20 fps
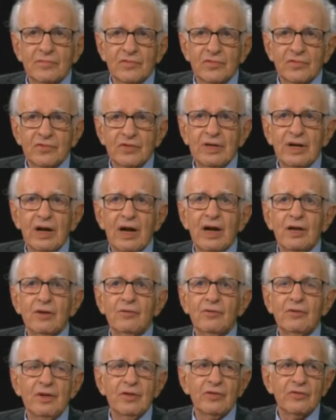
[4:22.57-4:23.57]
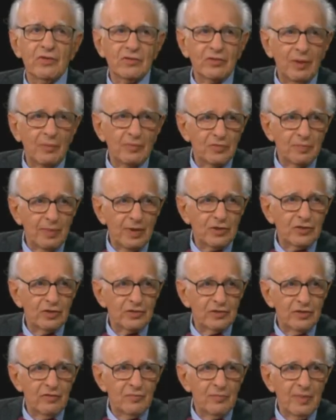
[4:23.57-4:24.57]
psychiatry is a
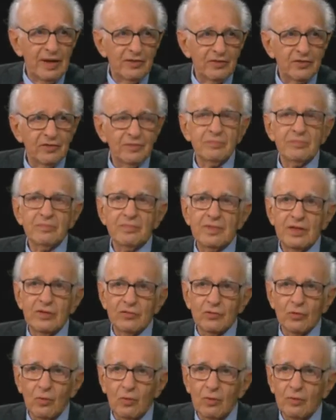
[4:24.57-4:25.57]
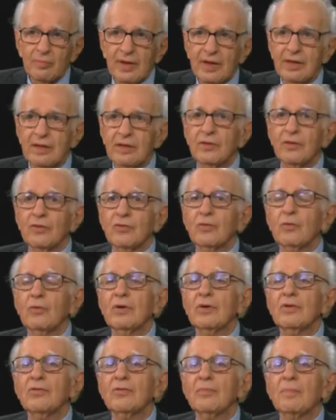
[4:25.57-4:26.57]
subspecialty of medicine. These are all medical
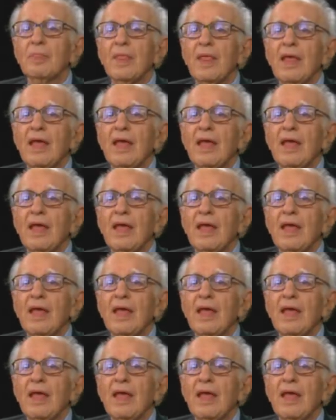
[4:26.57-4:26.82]
disorders.